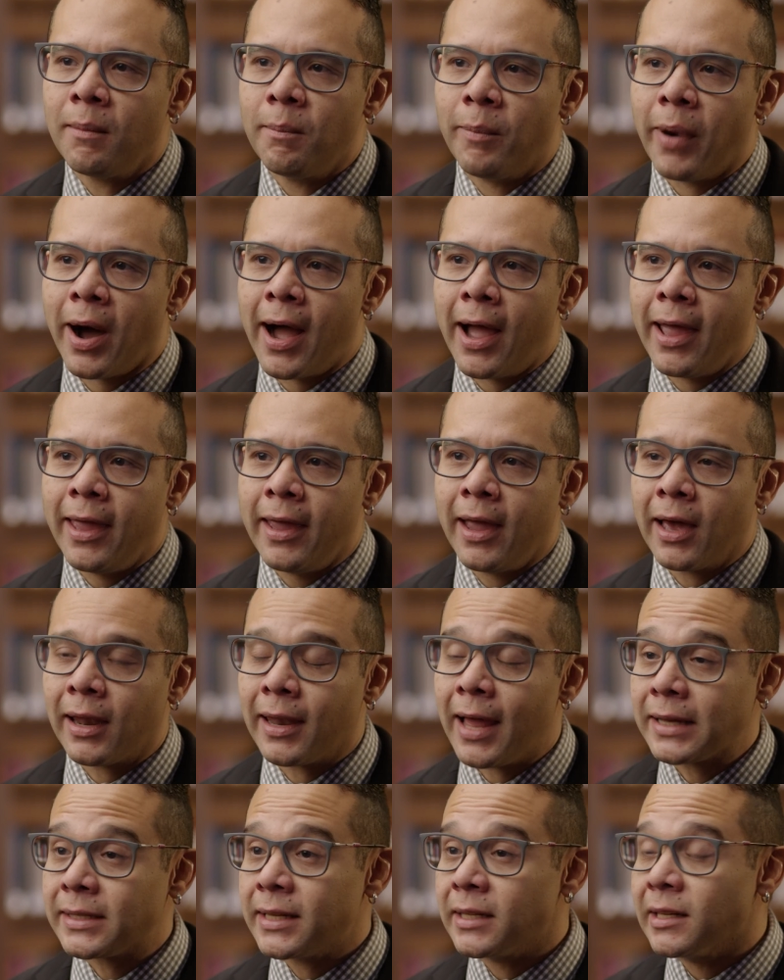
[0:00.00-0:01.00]
by
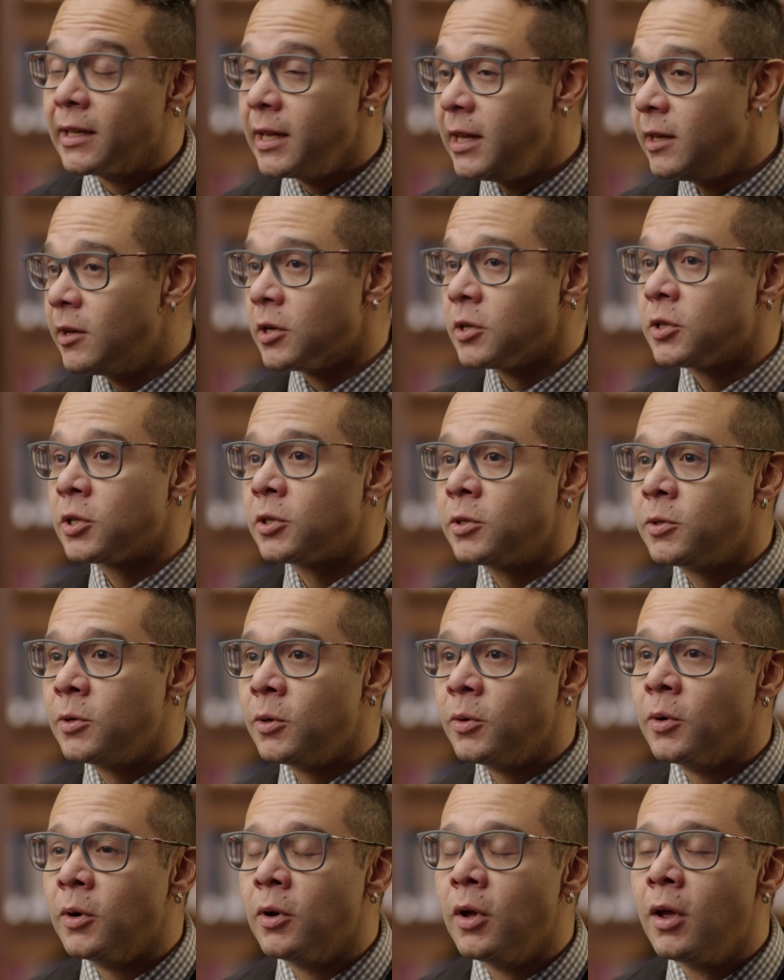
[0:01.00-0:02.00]
elected leaders
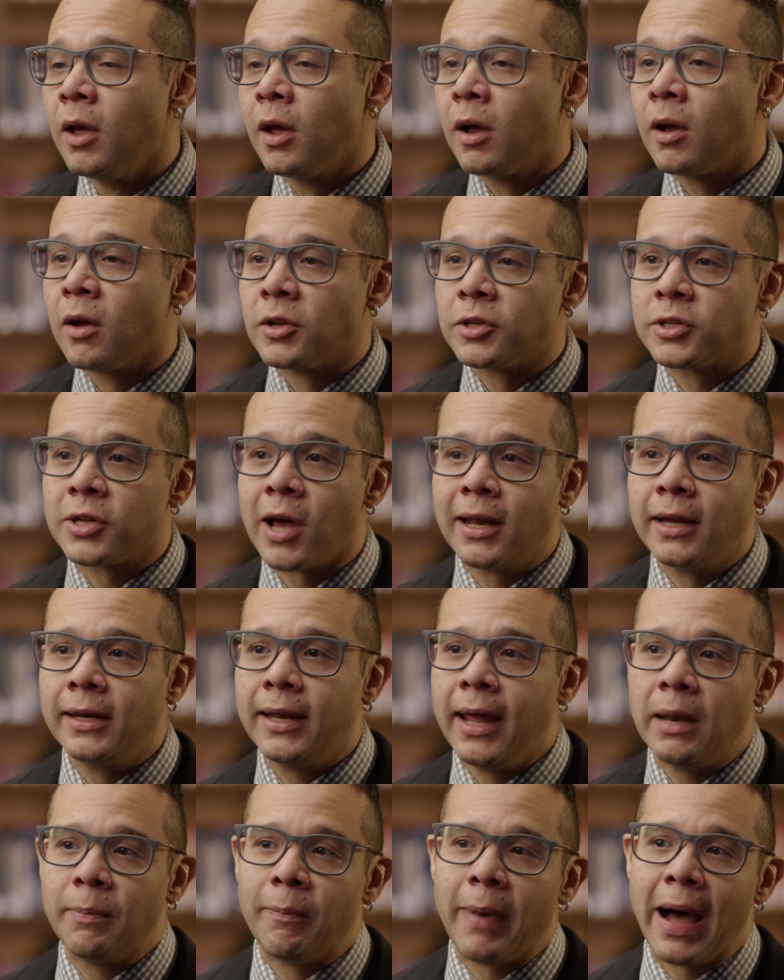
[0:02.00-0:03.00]
to
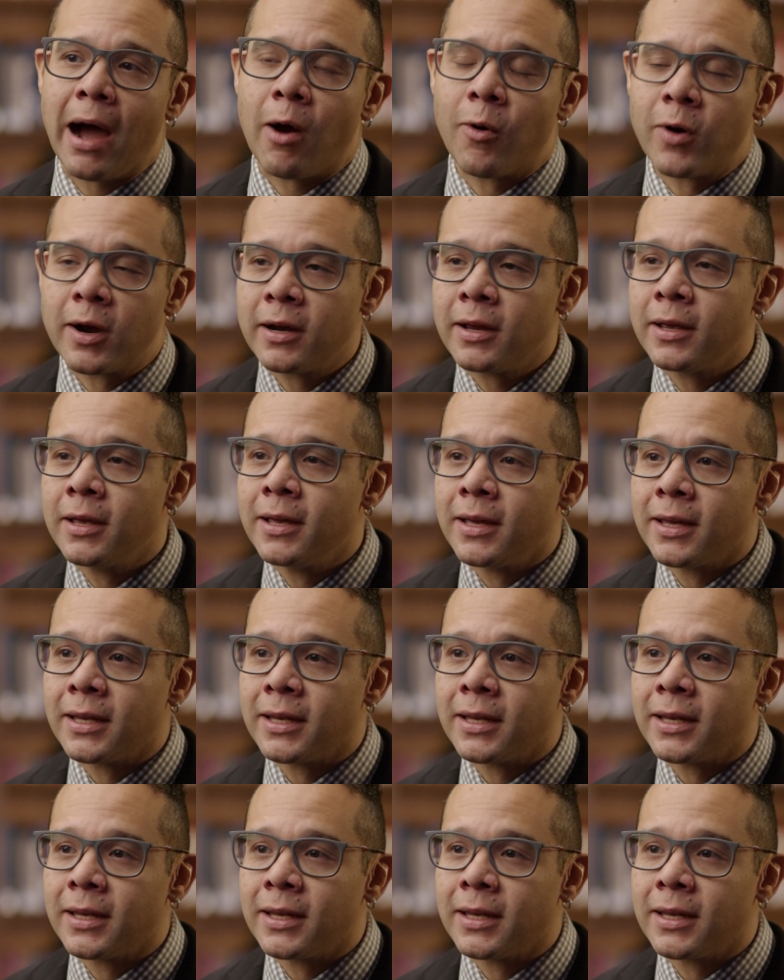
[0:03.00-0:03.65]
consolidate power,